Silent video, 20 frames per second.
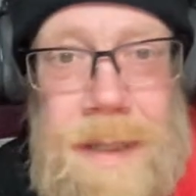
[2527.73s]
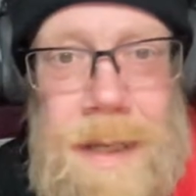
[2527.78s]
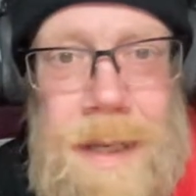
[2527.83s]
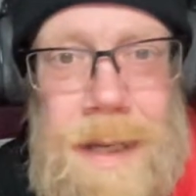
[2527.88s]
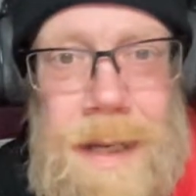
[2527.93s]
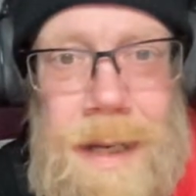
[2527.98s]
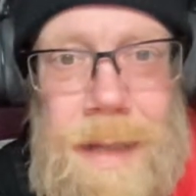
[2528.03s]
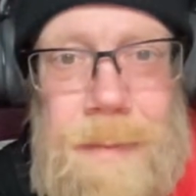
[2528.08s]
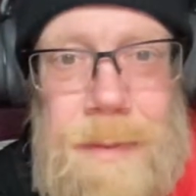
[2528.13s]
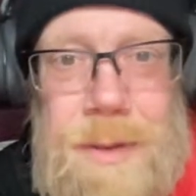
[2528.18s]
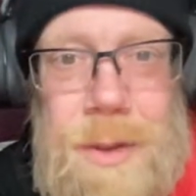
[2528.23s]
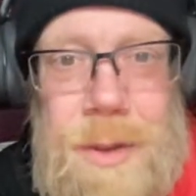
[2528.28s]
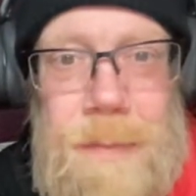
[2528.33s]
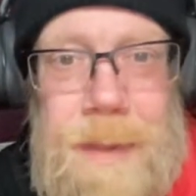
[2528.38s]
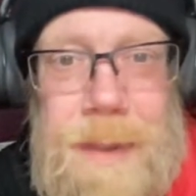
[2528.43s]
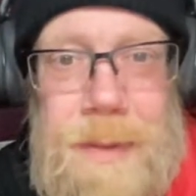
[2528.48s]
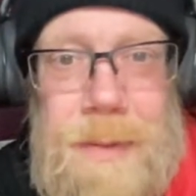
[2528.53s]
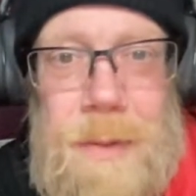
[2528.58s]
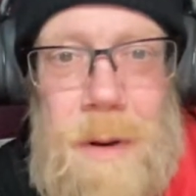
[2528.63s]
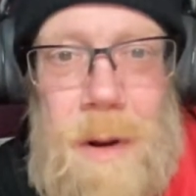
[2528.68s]
I'm
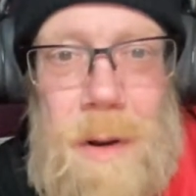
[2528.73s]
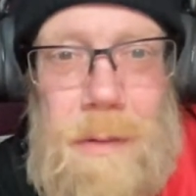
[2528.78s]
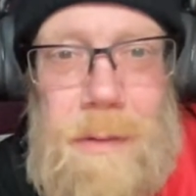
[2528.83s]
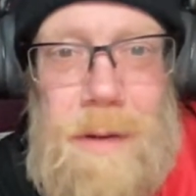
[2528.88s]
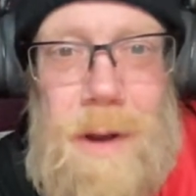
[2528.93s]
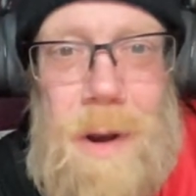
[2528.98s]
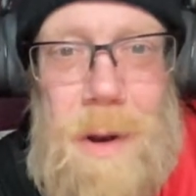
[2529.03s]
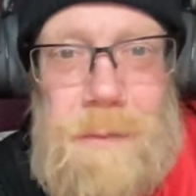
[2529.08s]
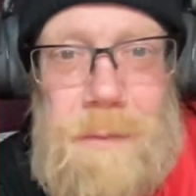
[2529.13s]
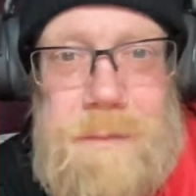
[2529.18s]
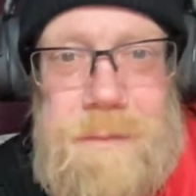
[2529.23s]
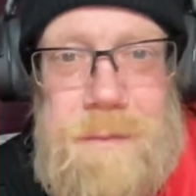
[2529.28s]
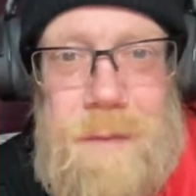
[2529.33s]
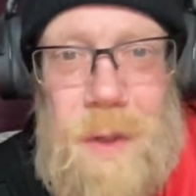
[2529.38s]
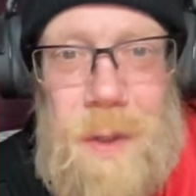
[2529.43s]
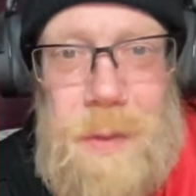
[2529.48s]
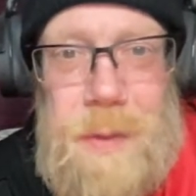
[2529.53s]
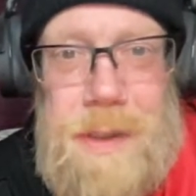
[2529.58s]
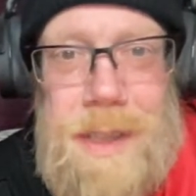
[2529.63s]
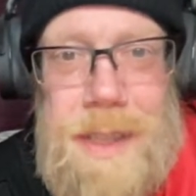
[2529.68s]
assuming they're all
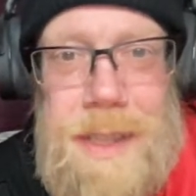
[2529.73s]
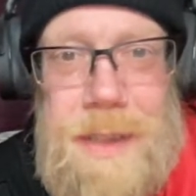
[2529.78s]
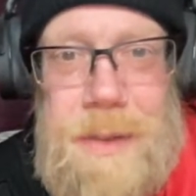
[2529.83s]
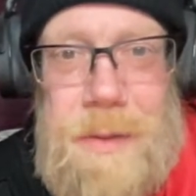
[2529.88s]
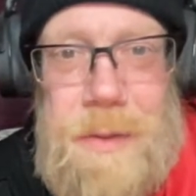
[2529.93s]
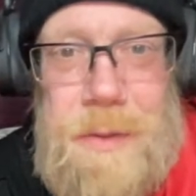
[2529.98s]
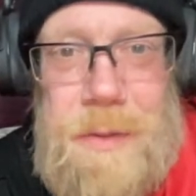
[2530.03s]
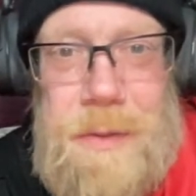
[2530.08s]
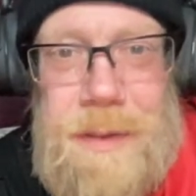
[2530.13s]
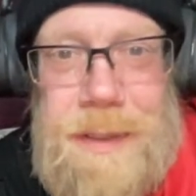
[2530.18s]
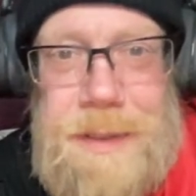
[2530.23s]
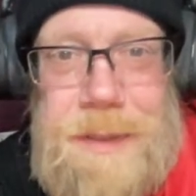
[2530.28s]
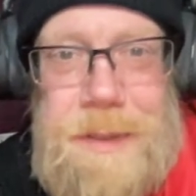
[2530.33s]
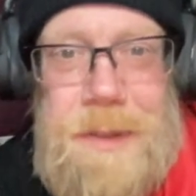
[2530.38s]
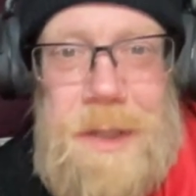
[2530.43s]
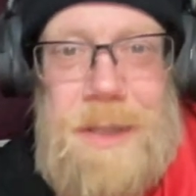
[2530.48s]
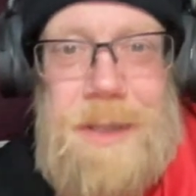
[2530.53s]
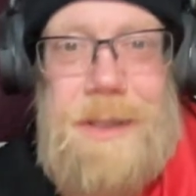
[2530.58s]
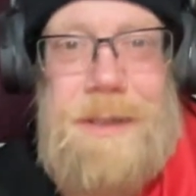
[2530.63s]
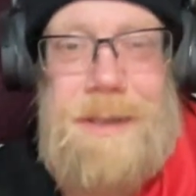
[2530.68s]
road legal
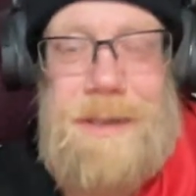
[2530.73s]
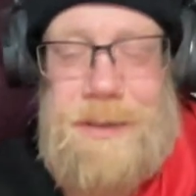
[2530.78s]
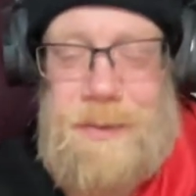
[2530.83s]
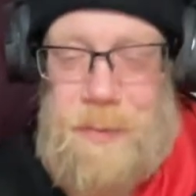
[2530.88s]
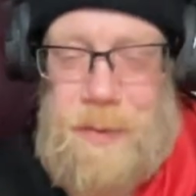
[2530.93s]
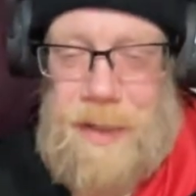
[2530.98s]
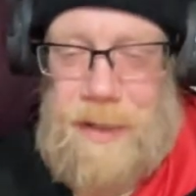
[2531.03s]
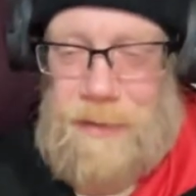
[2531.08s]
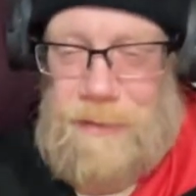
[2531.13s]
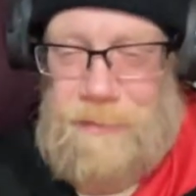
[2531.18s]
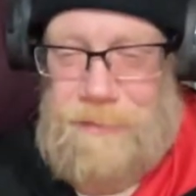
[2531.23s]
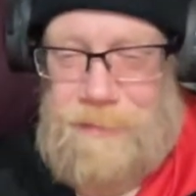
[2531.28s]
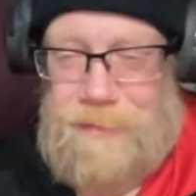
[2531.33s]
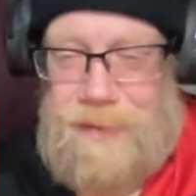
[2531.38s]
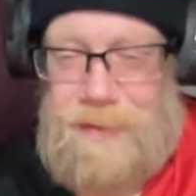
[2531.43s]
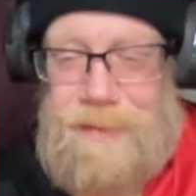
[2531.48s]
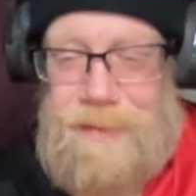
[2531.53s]
instructions as well.